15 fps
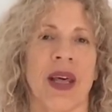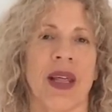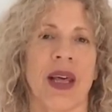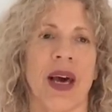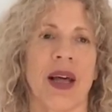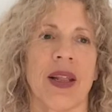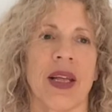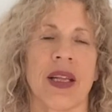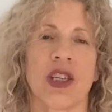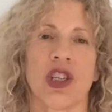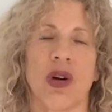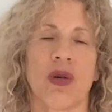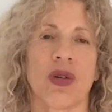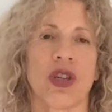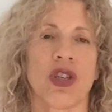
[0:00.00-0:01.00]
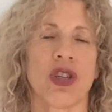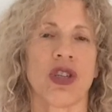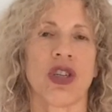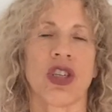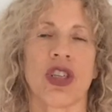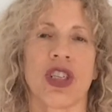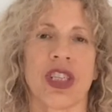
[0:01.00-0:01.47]
The other shoulder should
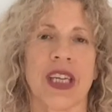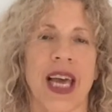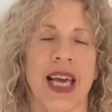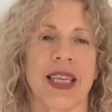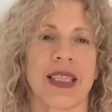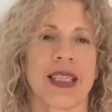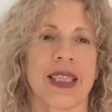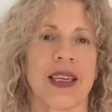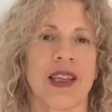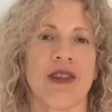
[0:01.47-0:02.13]
just stay still,